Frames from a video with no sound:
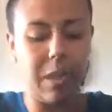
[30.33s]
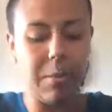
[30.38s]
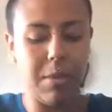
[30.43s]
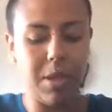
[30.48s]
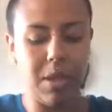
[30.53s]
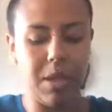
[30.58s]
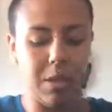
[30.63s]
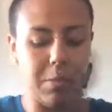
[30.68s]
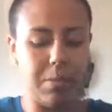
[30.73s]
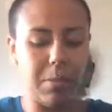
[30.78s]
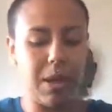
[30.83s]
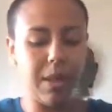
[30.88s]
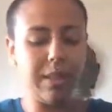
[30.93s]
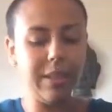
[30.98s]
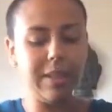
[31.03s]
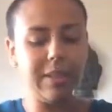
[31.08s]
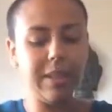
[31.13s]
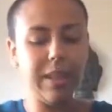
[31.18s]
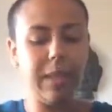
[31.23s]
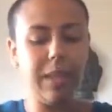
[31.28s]
I mean, you can buy
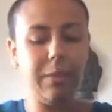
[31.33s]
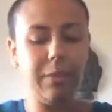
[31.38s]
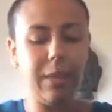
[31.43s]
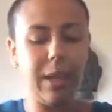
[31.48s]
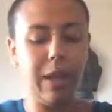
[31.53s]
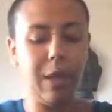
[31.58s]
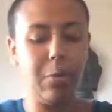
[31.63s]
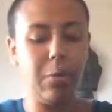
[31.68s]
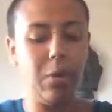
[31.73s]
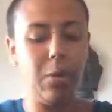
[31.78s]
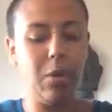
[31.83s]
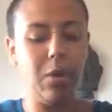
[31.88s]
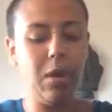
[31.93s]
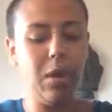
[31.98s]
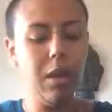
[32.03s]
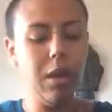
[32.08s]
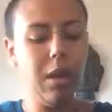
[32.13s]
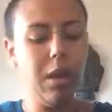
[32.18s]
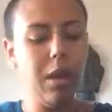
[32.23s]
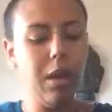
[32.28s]
these anywhere. I bought
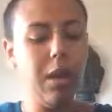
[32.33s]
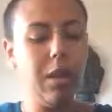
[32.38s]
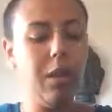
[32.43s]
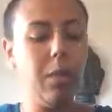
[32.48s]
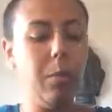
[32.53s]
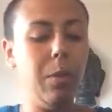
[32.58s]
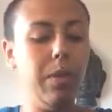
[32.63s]
the